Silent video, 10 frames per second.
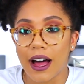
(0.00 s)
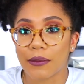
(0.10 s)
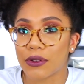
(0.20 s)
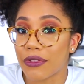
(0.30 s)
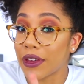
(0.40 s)

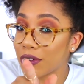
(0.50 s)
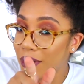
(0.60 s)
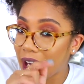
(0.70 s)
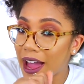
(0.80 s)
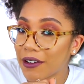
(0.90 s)
So thank you,
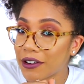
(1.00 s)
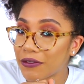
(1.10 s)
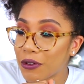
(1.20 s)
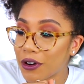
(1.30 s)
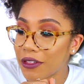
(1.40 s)
Kyra,
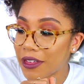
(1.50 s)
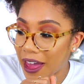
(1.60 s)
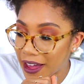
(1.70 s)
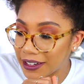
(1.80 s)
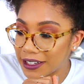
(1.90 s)
for
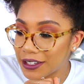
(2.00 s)
that.